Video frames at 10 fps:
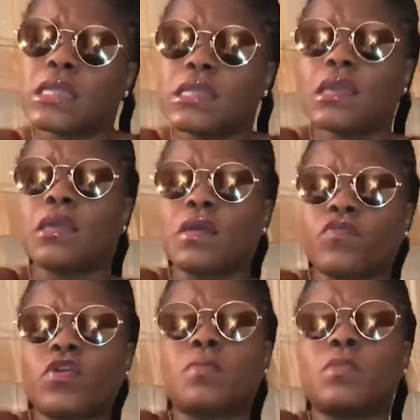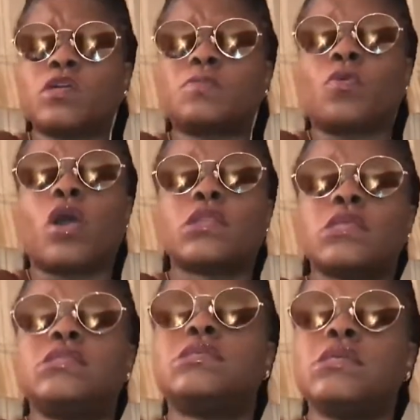Yeah, all right, for the most part. All right. The
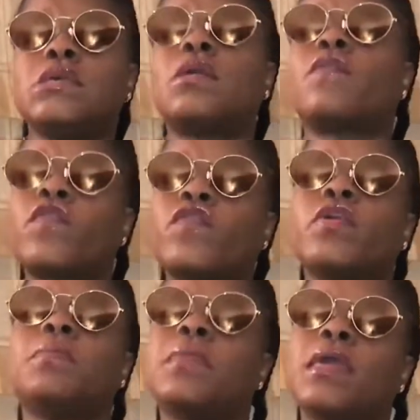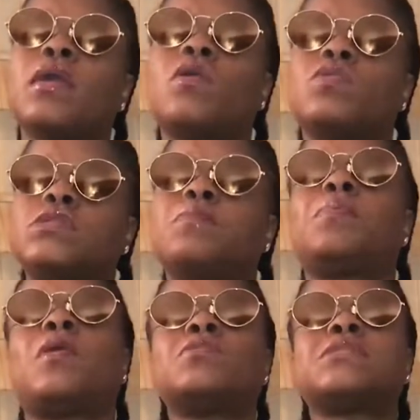TF females, the
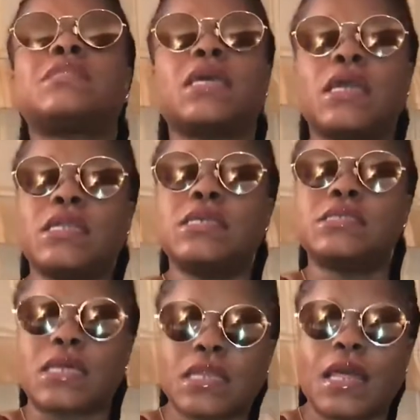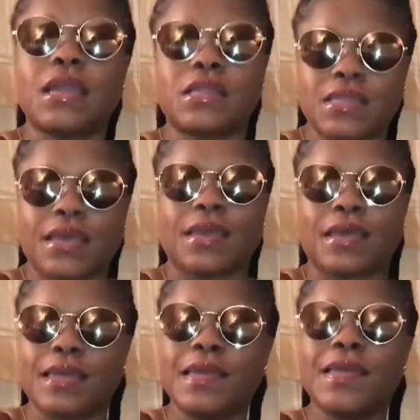boss ladies. I like that.